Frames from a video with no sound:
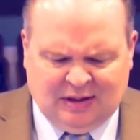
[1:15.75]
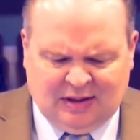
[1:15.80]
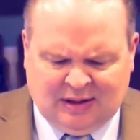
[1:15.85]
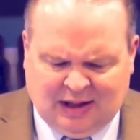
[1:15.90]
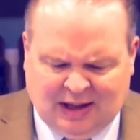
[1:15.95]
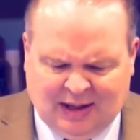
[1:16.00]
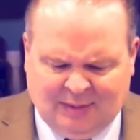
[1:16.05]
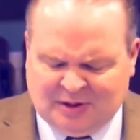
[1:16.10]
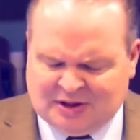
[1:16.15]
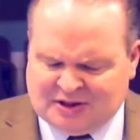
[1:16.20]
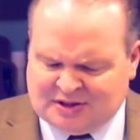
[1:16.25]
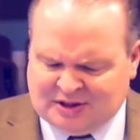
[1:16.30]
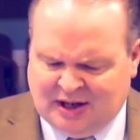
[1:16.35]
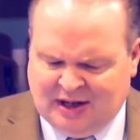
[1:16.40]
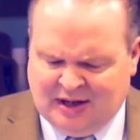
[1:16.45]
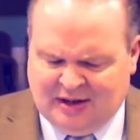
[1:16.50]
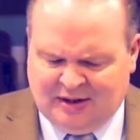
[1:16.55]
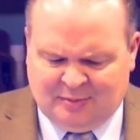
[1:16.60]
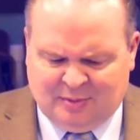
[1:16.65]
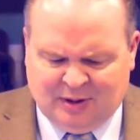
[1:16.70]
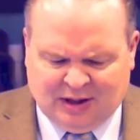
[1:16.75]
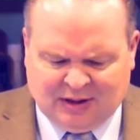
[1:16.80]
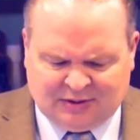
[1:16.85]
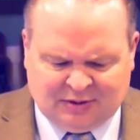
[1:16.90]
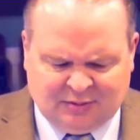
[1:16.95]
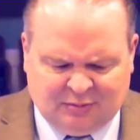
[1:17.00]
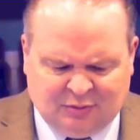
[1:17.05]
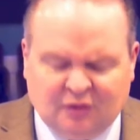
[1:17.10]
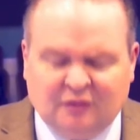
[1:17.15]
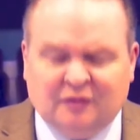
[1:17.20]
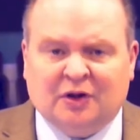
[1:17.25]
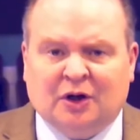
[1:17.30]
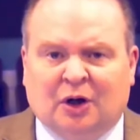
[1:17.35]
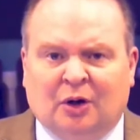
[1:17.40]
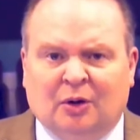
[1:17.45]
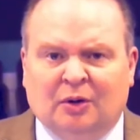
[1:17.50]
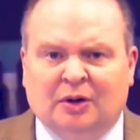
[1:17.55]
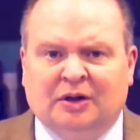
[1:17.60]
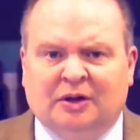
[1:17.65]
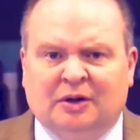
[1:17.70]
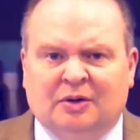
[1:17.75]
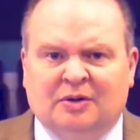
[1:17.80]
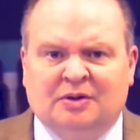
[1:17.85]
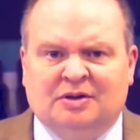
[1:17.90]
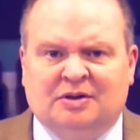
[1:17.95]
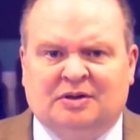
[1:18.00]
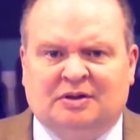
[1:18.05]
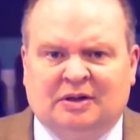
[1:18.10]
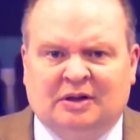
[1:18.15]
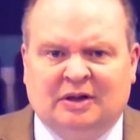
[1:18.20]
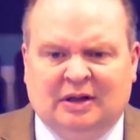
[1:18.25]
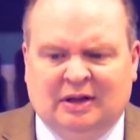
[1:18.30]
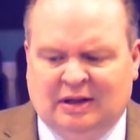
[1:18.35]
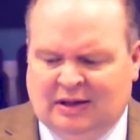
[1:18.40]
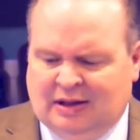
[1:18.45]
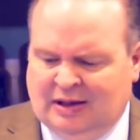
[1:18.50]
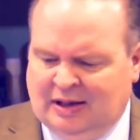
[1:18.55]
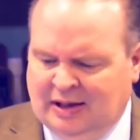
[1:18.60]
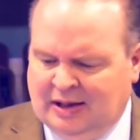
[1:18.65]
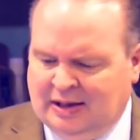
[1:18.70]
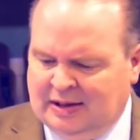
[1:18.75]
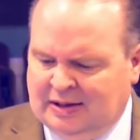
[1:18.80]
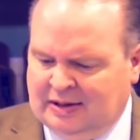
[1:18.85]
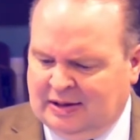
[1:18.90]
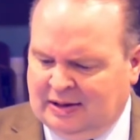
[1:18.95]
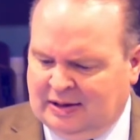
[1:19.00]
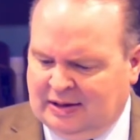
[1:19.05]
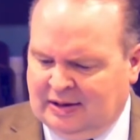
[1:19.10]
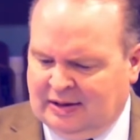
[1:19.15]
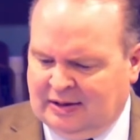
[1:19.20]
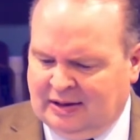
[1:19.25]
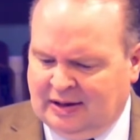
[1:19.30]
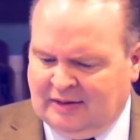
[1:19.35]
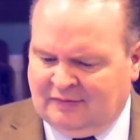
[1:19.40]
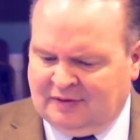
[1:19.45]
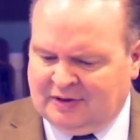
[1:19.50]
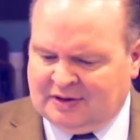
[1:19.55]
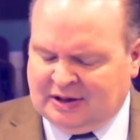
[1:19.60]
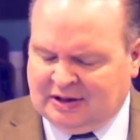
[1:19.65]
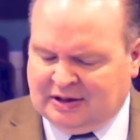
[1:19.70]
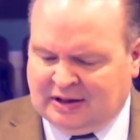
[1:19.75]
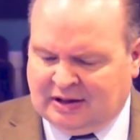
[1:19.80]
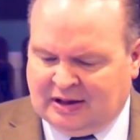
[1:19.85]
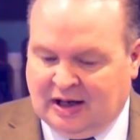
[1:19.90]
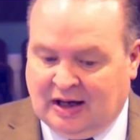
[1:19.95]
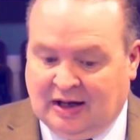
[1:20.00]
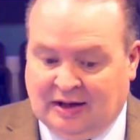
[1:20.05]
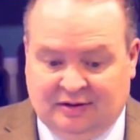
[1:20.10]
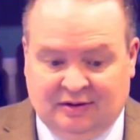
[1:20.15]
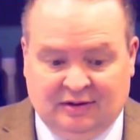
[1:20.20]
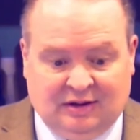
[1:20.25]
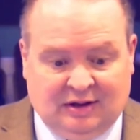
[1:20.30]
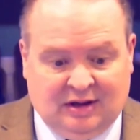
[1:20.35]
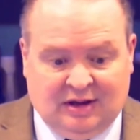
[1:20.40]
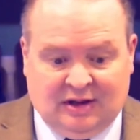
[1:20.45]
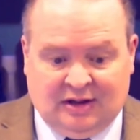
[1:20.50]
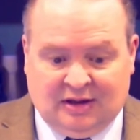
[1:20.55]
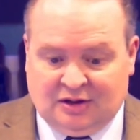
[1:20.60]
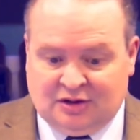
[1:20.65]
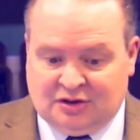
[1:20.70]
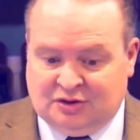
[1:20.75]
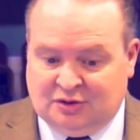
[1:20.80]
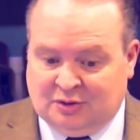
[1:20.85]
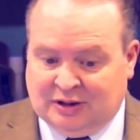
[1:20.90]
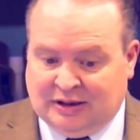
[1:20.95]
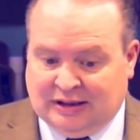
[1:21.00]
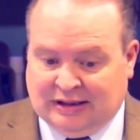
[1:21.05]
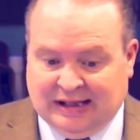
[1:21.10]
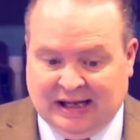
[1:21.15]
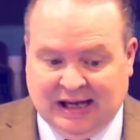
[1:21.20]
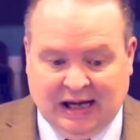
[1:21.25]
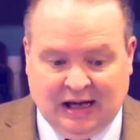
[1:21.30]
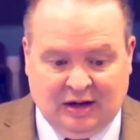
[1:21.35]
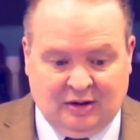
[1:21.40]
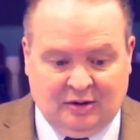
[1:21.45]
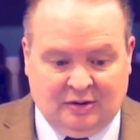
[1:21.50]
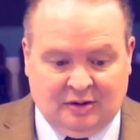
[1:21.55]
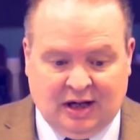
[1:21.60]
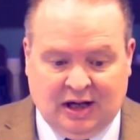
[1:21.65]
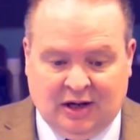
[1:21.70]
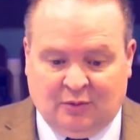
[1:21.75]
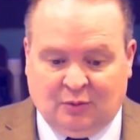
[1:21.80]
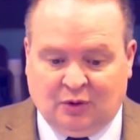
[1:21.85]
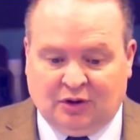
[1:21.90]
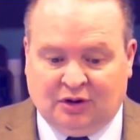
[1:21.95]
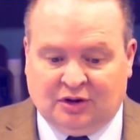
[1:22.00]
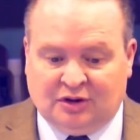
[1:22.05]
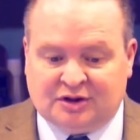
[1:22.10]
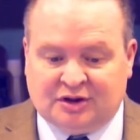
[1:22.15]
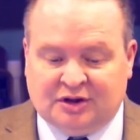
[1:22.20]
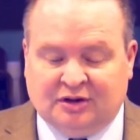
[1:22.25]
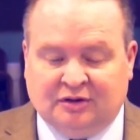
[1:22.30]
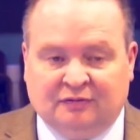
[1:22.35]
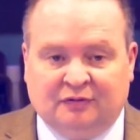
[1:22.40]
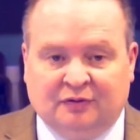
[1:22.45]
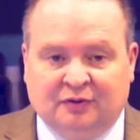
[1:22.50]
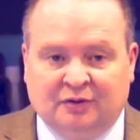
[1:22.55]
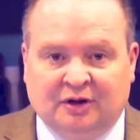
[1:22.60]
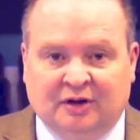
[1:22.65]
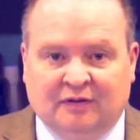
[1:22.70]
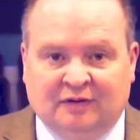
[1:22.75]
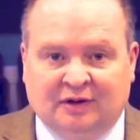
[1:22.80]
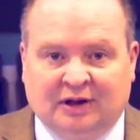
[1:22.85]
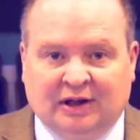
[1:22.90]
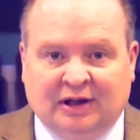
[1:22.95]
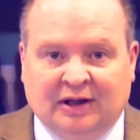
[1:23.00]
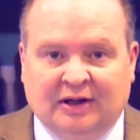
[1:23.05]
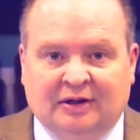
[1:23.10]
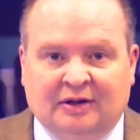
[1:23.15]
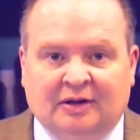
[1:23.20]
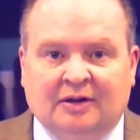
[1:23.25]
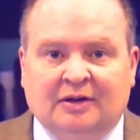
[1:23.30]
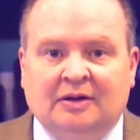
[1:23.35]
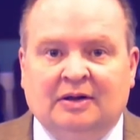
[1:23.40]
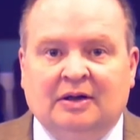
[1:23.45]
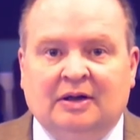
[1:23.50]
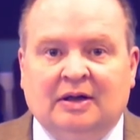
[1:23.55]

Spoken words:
I'm excited about the move of the Holy Ghost and everything that God is doing now. And we're going to see the fruit of it later.